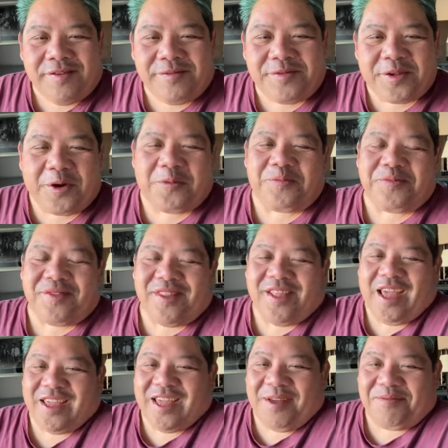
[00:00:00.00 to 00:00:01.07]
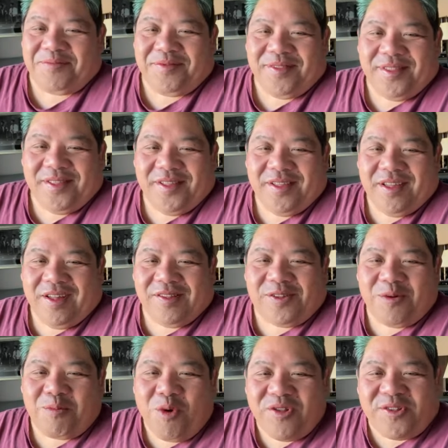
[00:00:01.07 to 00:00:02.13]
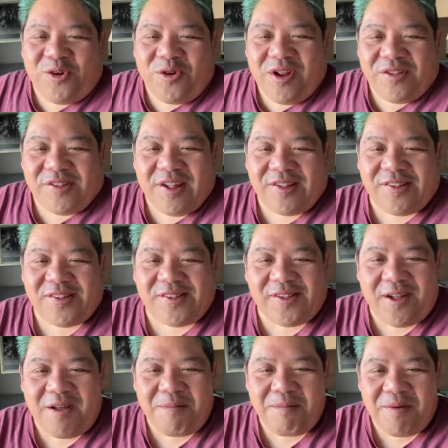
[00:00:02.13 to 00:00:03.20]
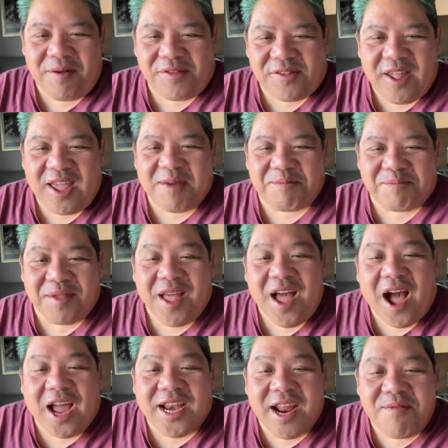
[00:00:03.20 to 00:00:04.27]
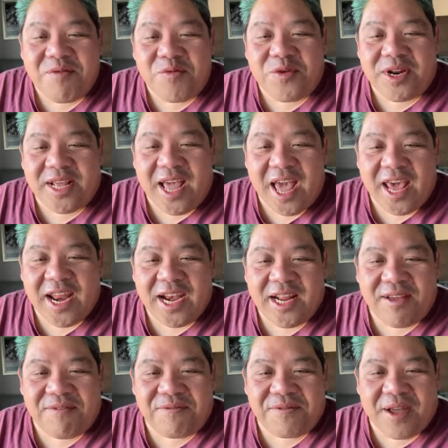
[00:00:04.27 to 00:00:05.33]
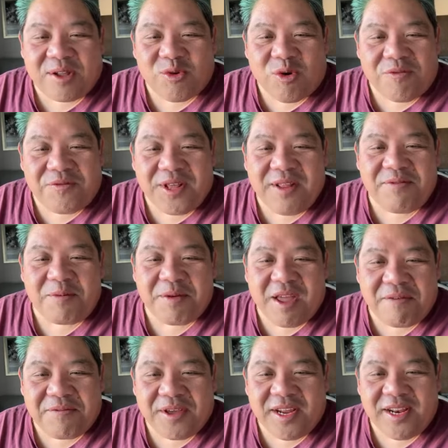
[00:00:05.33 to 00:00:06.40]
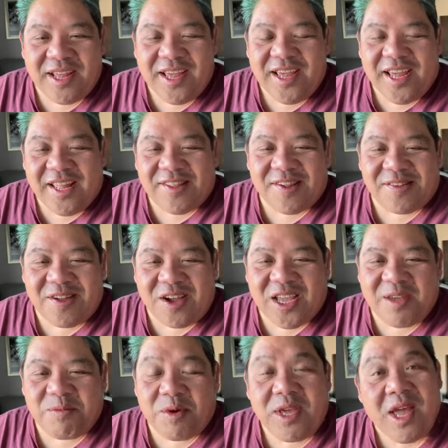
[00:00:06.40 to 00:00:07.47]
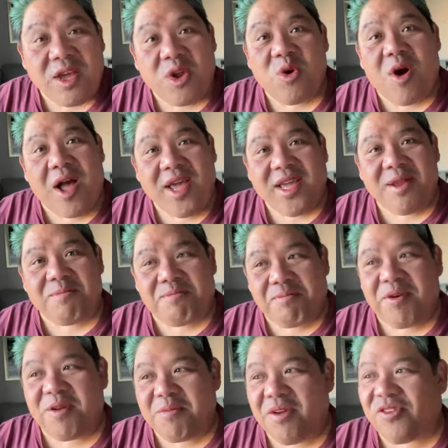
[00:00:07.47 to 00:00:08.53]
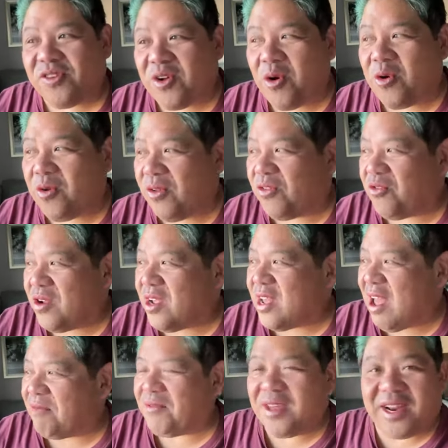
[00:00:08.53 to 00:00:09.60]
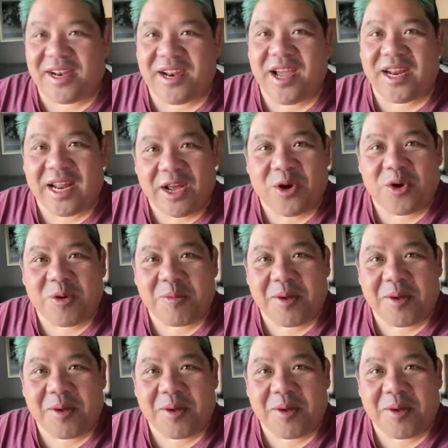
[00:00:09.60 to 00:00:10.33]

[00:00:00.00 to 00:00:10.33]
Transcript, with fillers: So, yeah. And so Moist Toenail says, same. I never really had any effect or feeling from caffeine. It does not keep me. Yeah, you know, I can pretty much go drink caffeine at night and go to